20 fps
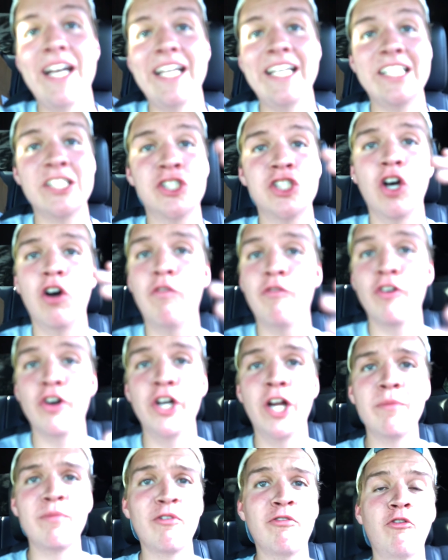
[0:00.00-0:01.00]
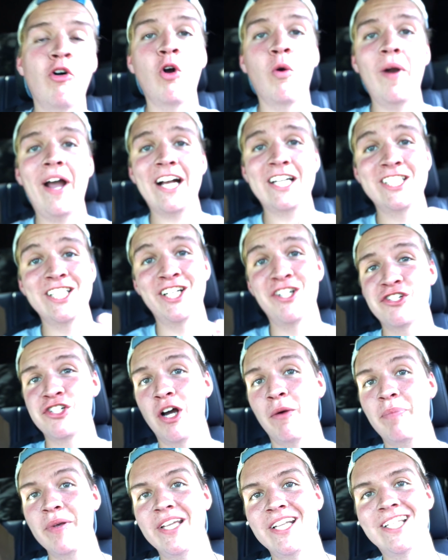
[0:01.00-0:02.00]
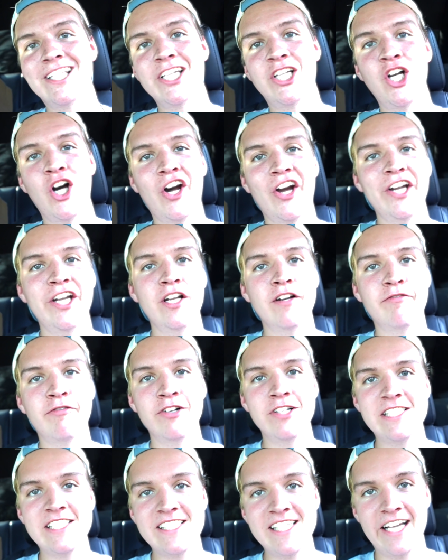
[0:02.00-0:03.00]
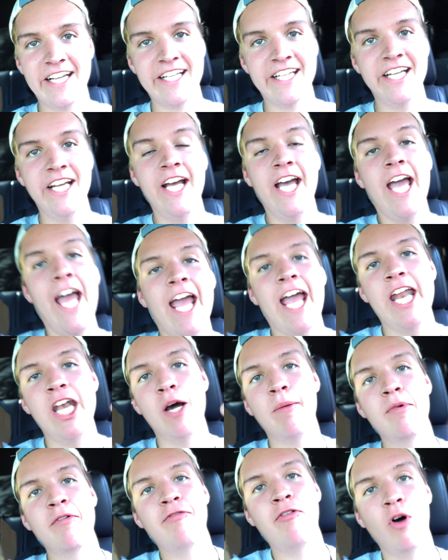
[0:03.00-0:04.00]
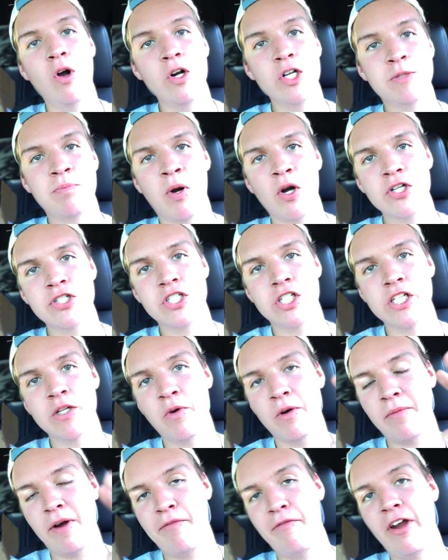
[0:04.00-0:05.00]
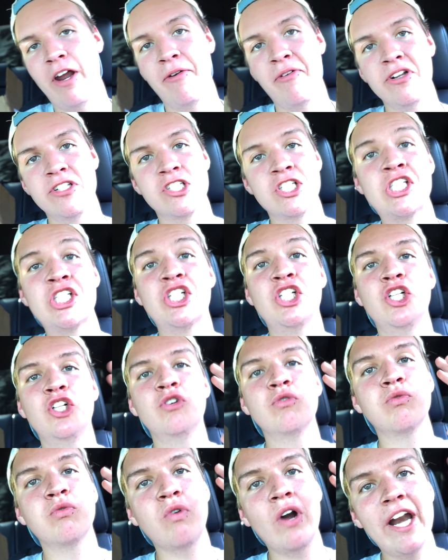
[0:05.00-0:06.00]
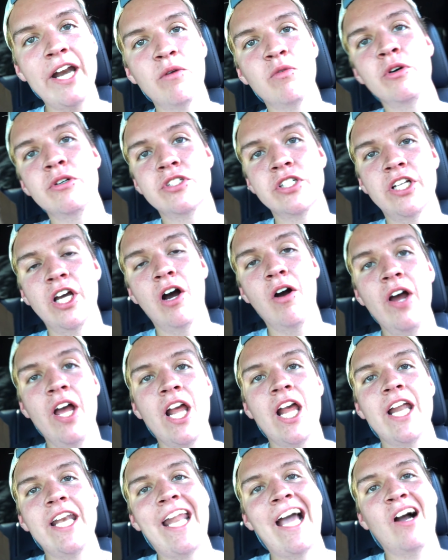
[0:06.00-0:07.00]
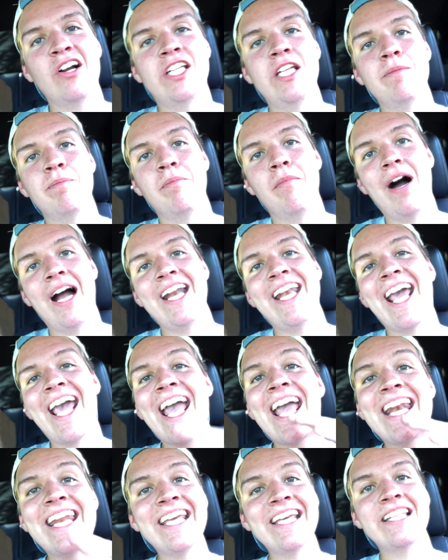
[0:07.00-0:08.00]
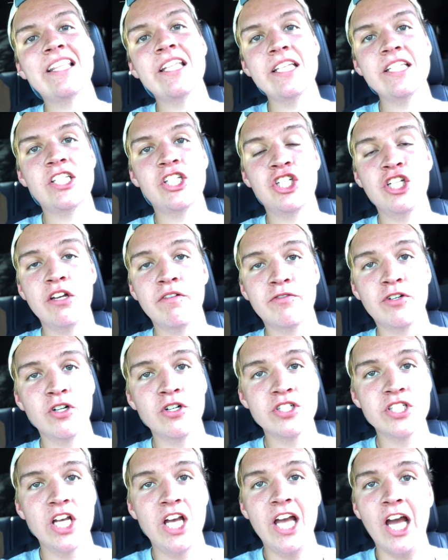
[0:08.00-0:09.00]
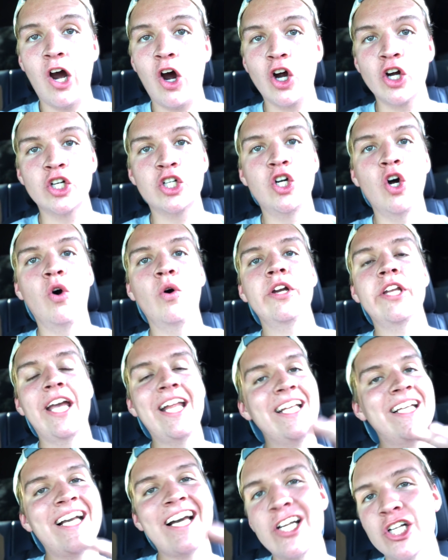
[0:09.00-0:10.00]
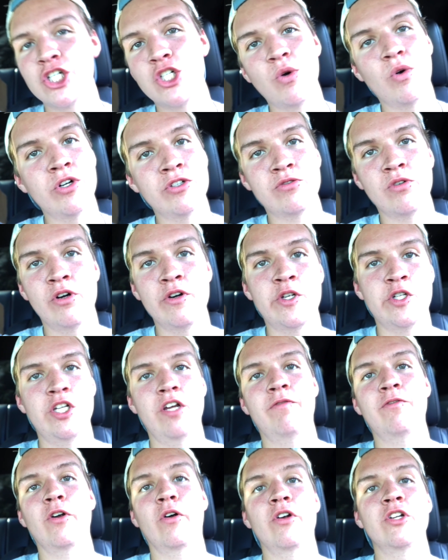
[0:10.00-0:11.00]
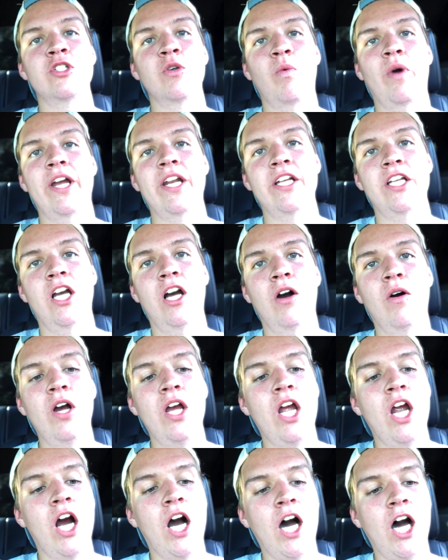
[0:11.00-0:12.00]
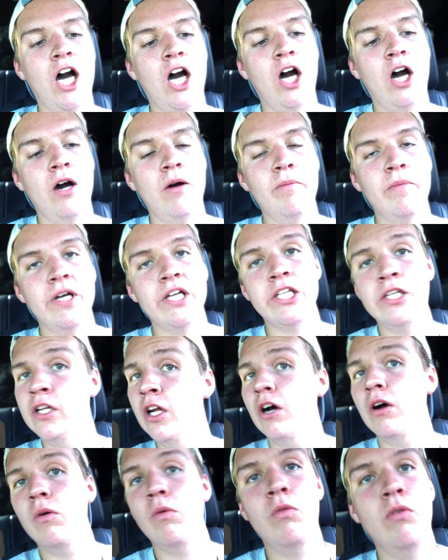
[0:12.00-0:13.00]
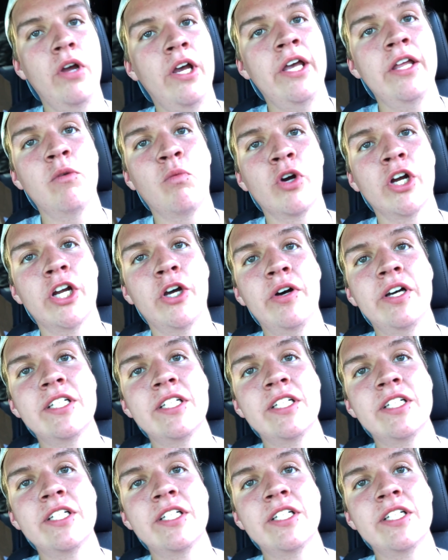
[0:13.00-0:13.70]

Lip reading: And so for number 4, we're actually gonna jump into the car here for a second. And number 4 is personally one of my favorites. It's a great route to go. Now keep in mind, any of these shifters are going, any kind of short throw shifter is a way to go. You know, and we're gonna go